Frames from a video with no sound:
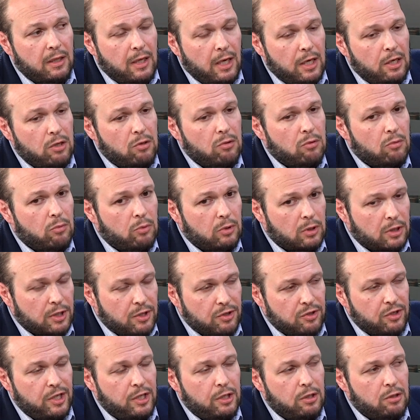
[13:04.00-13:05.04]
that you will
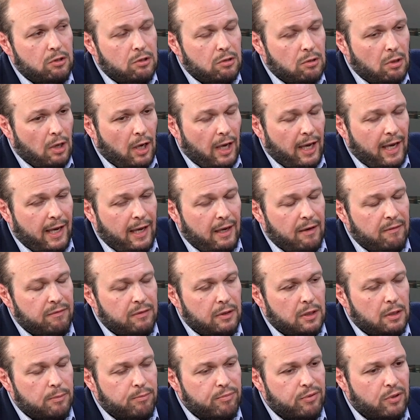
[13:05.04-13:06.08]
continue to have
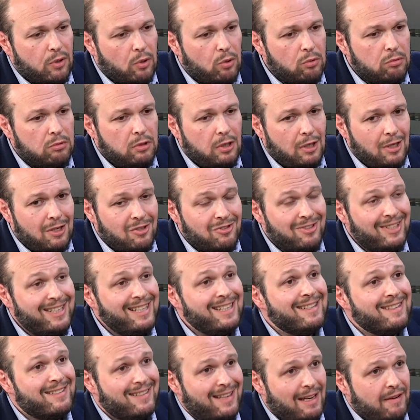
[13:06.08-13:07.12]
a protest
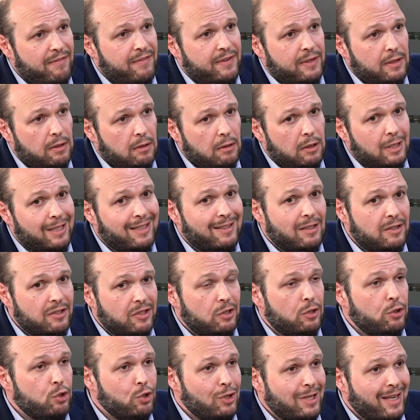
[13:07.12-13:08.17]
indefinitely
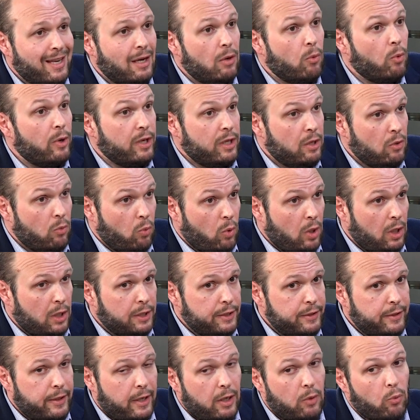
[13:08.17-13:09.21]
until you get what you
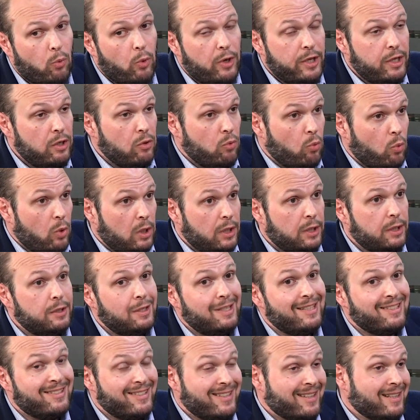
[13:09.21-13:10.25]
want, and what you want
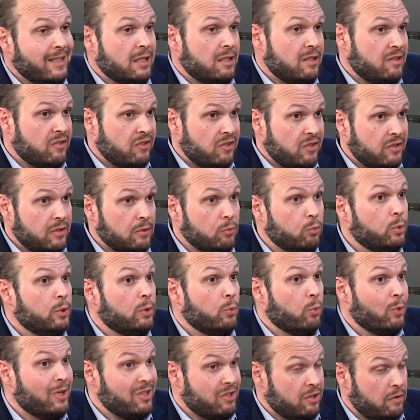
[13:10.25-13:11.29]
is inconsistent with what the
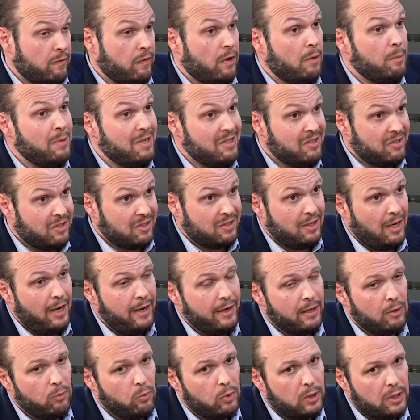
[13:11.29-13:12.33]
rest of Armenian
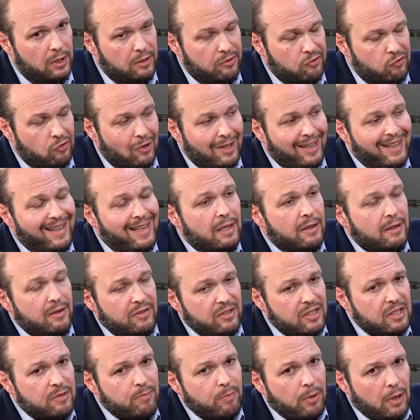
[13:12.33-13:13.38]
society wants,
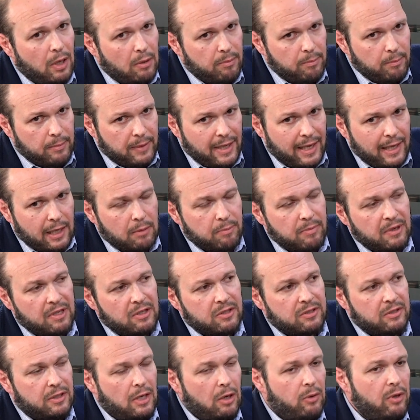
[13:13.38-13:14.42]
this is problematic,
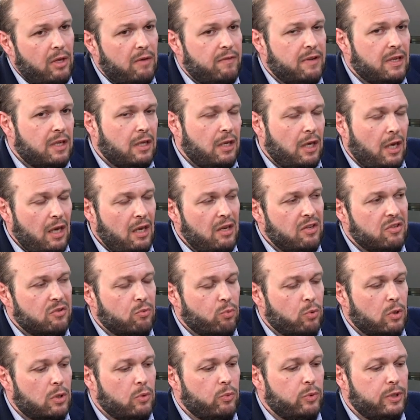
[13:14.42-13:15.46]
because now you have a case
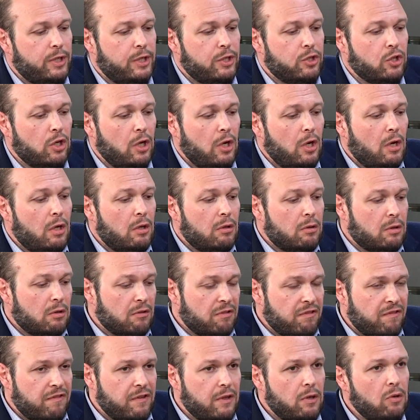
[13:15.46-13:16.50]
where which the
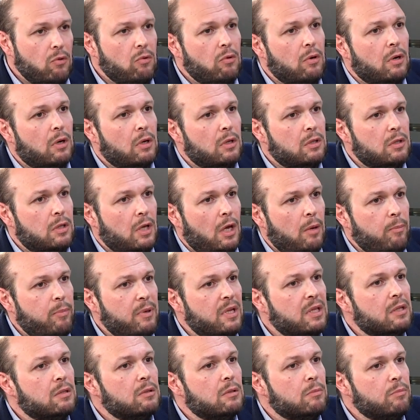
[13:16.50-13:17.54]
few are
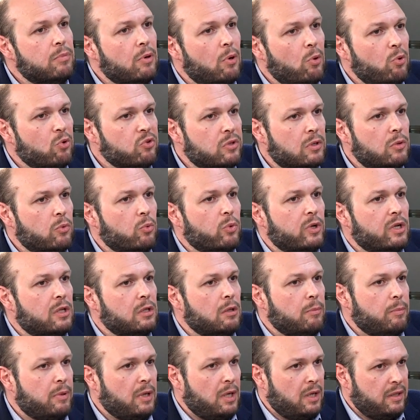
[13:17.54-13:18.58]
attempting to impose their will
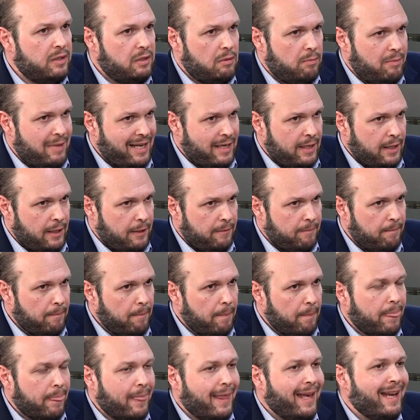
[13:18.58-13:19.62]
upon the many.
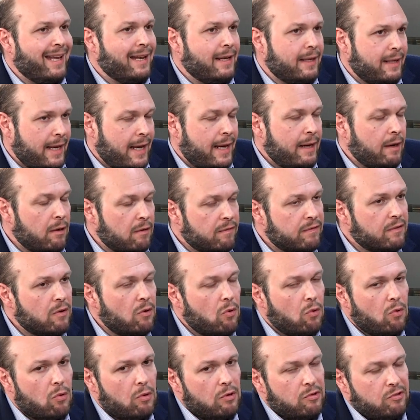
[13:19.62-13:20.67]
And that, of
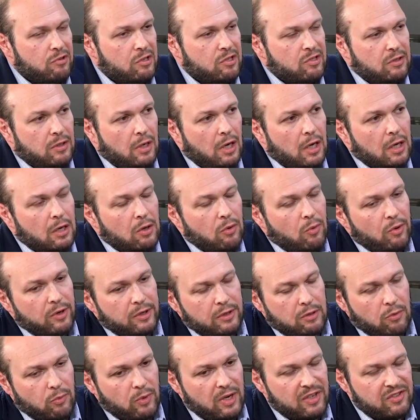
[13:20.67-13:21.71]
course, is not going
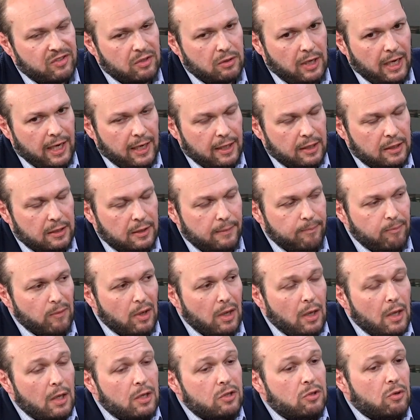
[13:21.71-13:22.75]
to resonate.
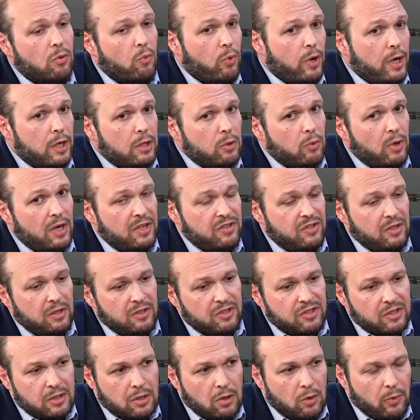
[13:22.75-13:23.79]
So where do I see
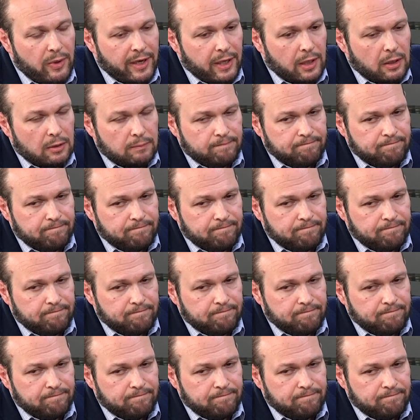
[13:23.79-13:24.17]
this going?